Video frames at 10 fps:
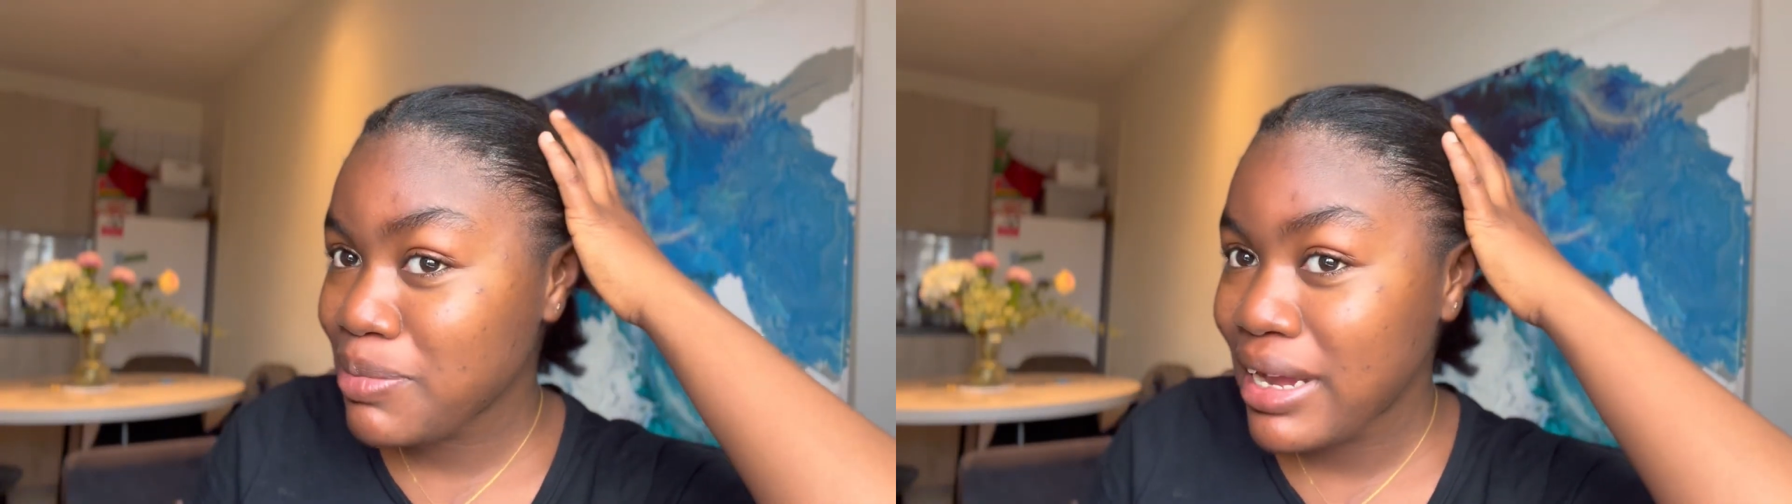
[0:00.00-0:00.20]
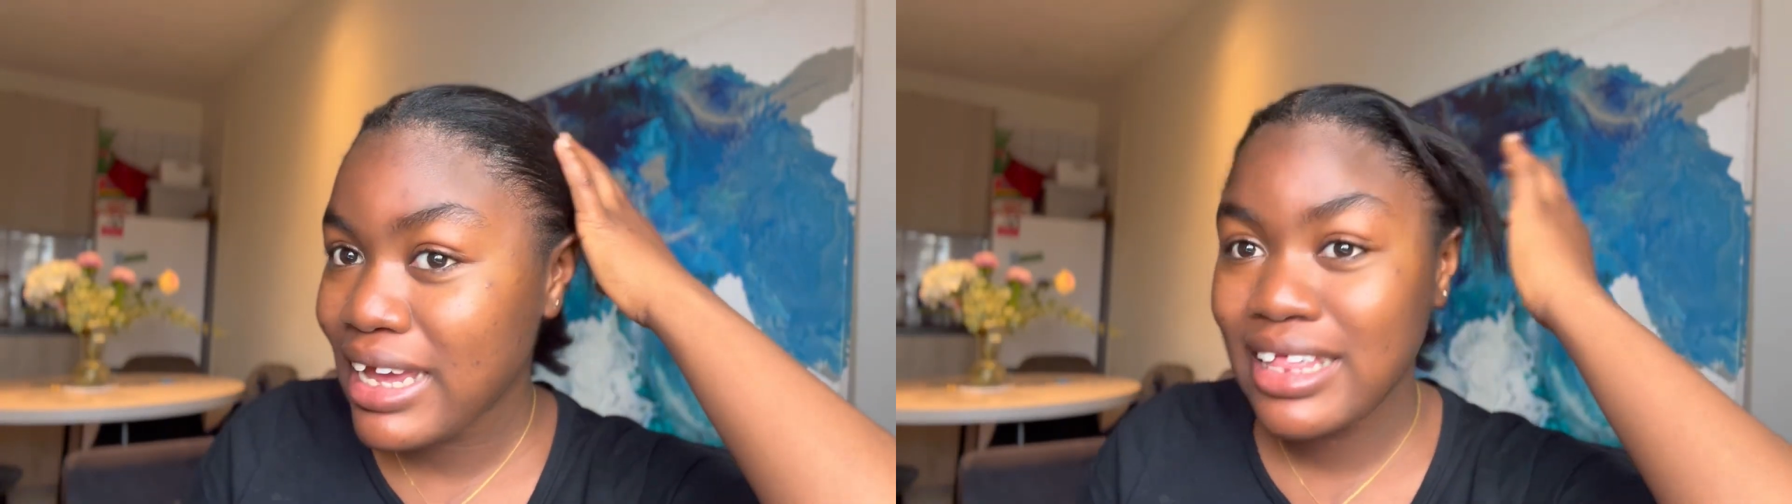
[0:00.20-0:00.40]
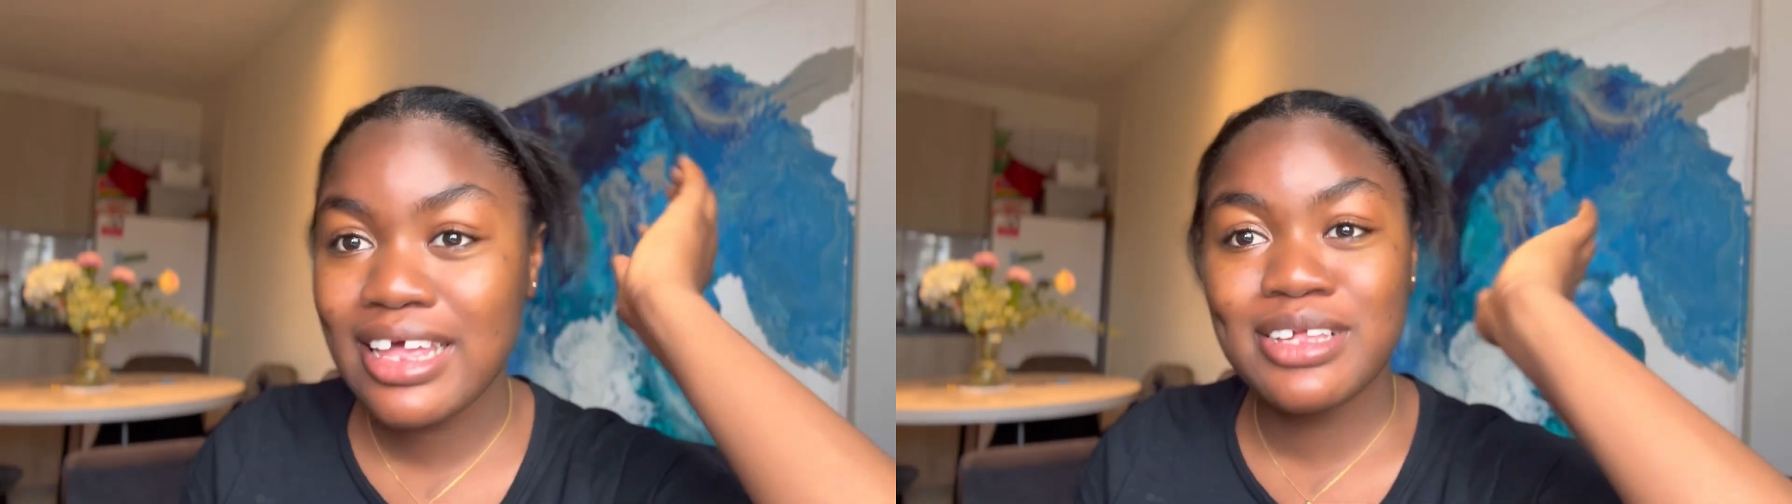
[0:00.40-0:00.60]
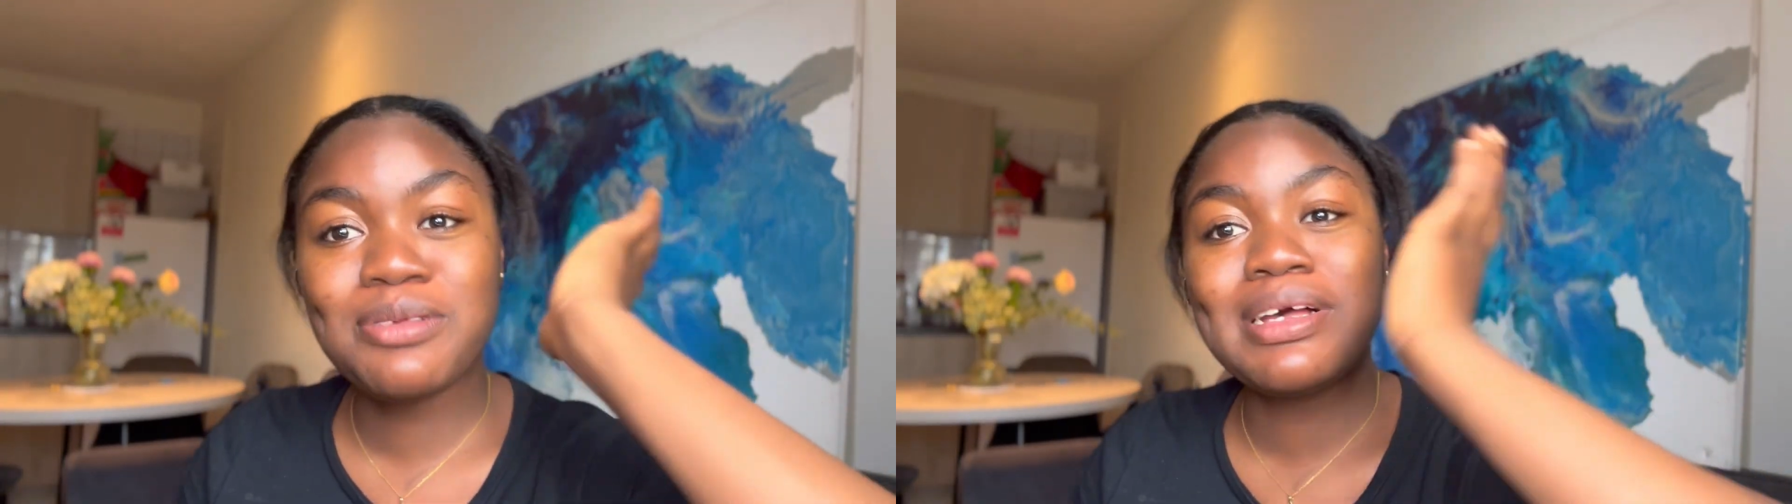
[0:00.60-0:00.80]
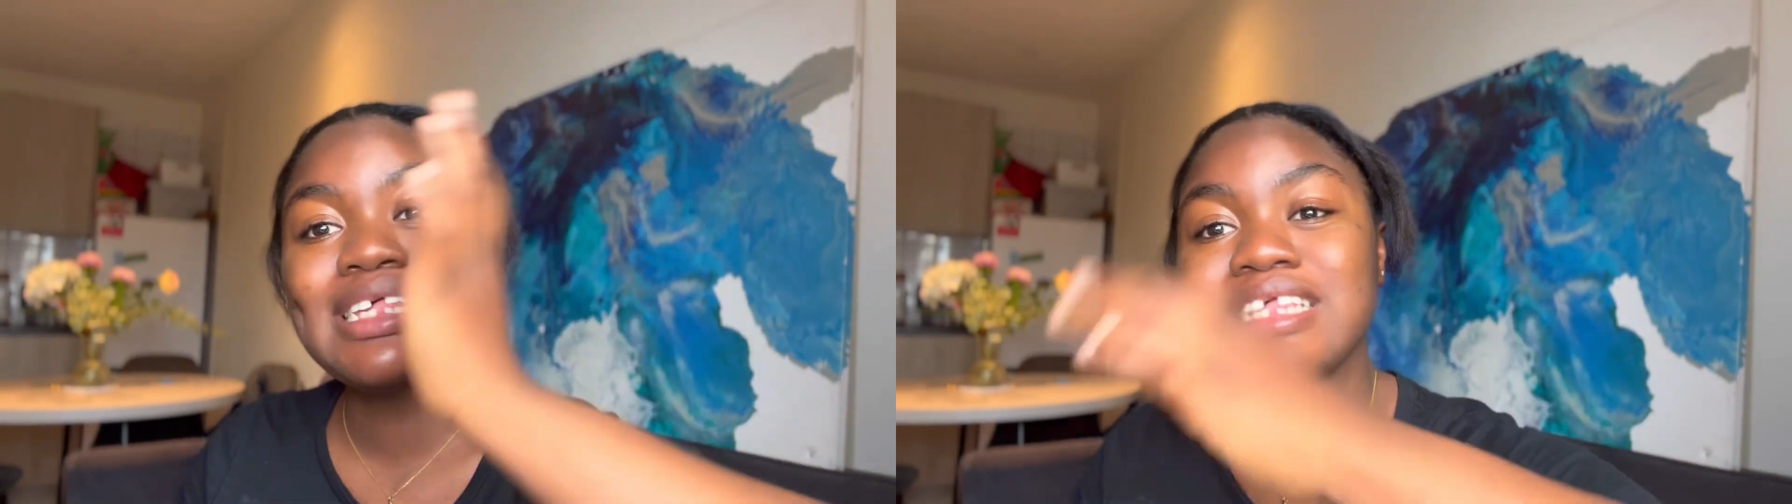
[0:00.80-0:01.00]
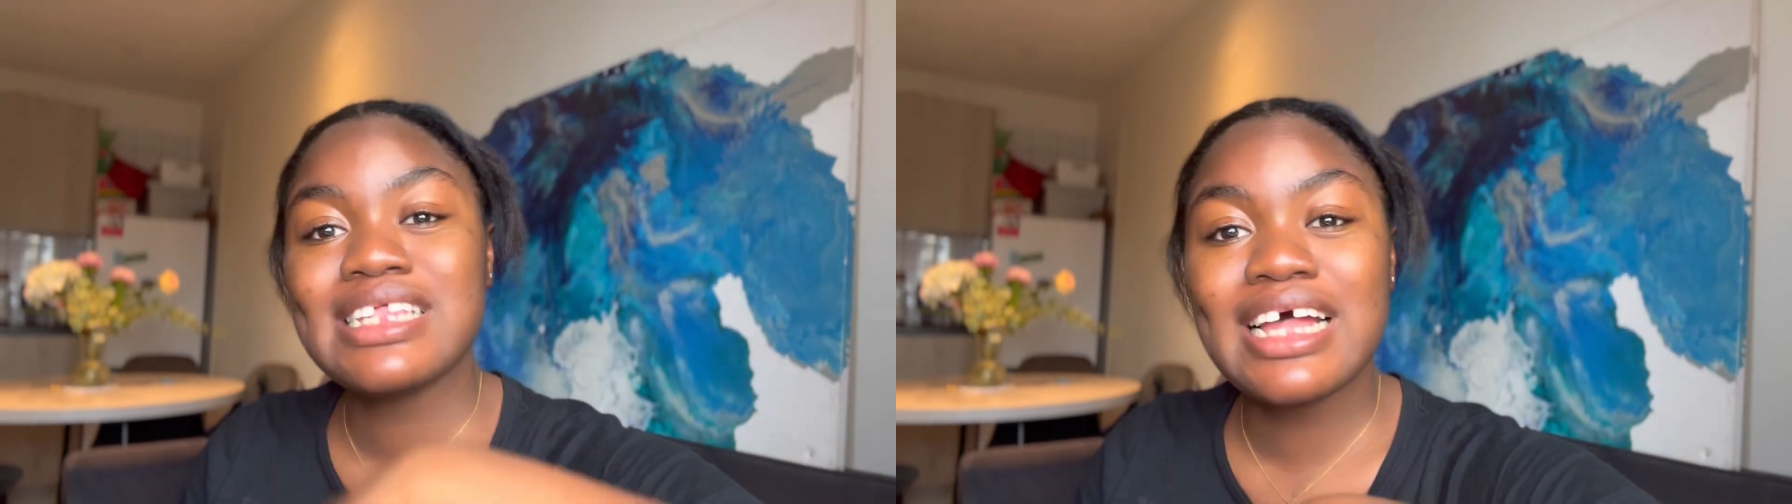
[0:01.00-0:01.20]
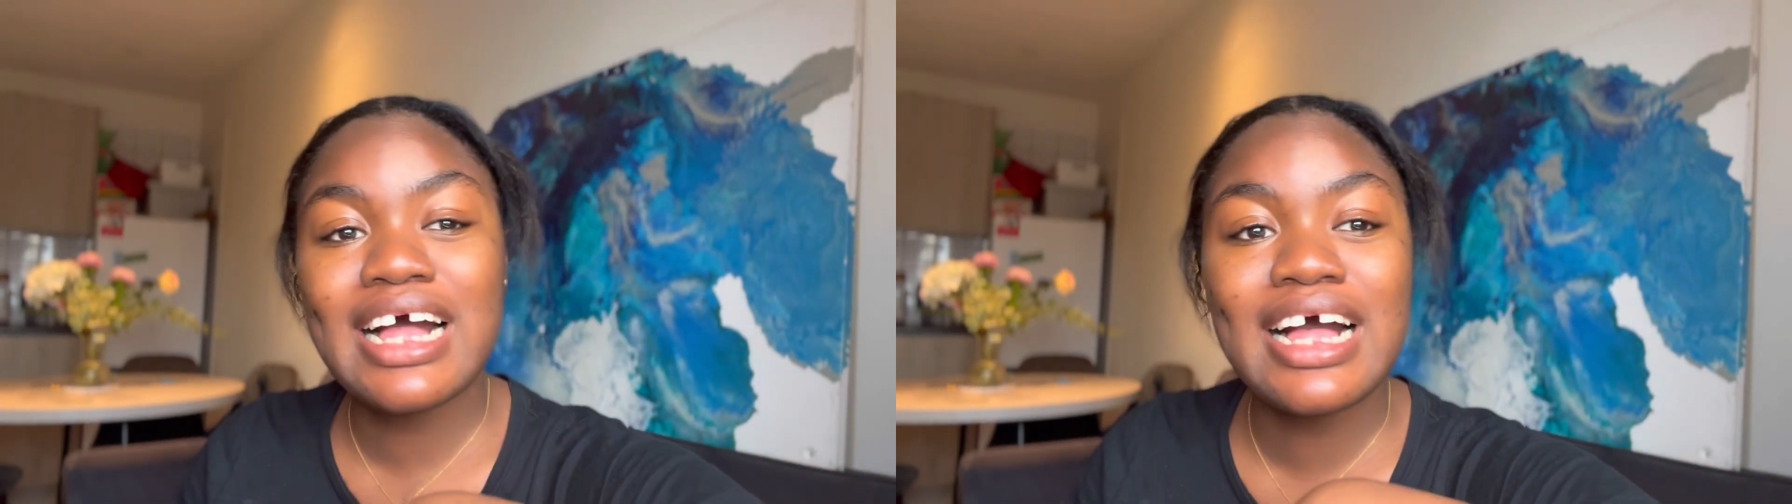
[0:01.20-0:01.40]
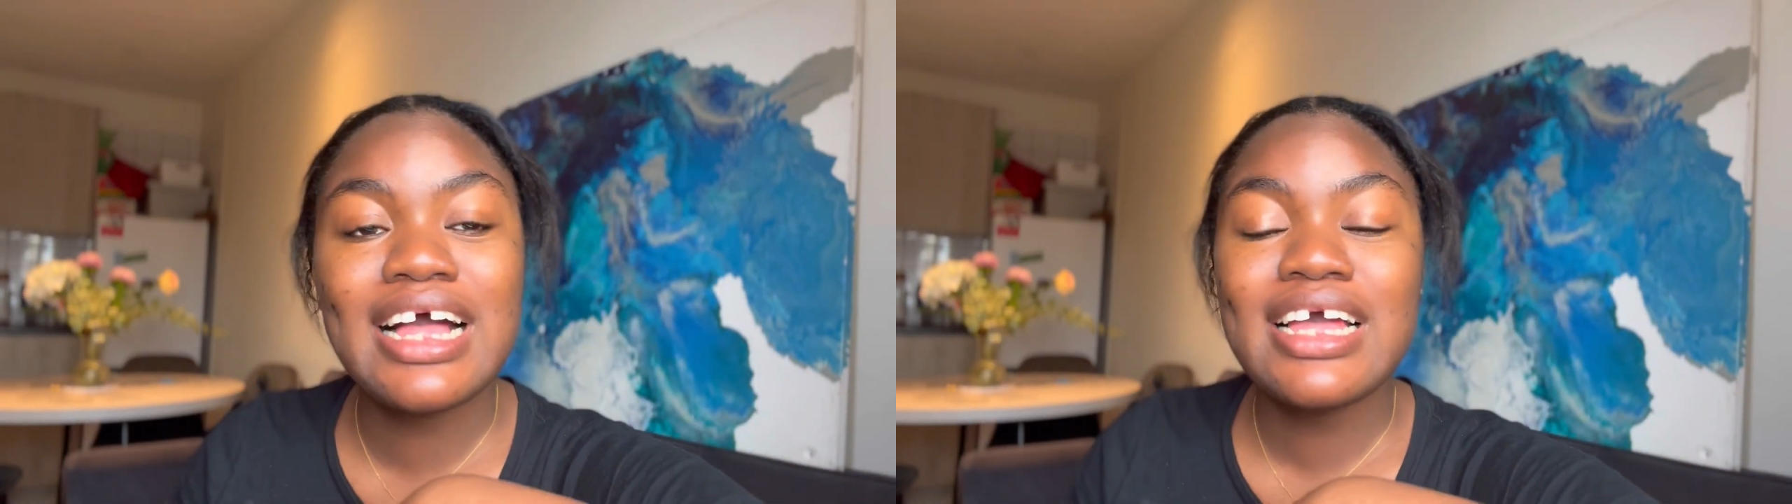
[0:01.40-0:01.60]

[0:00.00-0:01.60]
my hair thanks to my sister.